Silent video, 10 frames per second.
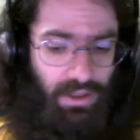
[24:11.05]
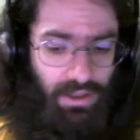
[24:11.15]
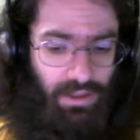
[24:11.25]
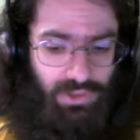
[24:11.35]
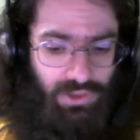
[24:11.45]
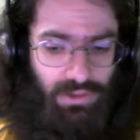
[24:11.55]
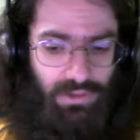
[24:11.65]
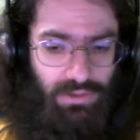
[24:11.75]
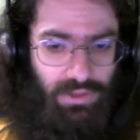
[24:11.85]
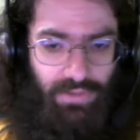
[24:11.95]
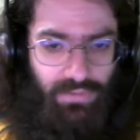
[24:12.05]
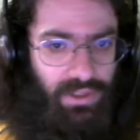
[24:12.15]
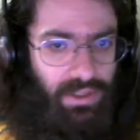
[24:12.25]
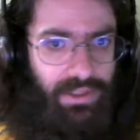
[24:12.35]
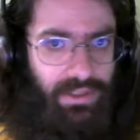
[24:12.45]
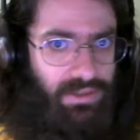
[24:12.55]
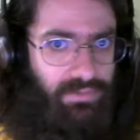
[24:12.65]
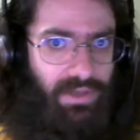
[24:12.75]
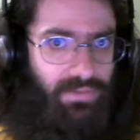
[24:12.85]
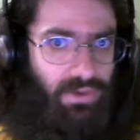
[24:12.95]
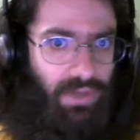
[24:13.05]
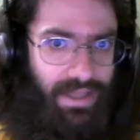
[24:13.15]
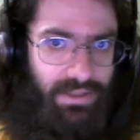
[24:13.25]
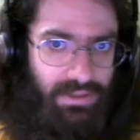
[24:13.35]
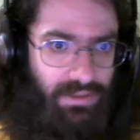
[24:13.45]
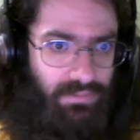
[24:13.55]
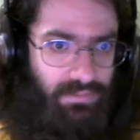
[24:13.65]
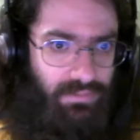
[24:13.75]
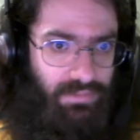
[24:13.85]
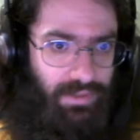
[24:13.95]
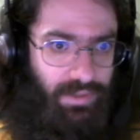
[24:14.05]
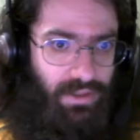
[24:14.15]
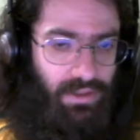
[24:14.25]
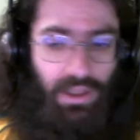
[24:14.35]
and I'm sure every Linux flavor has something.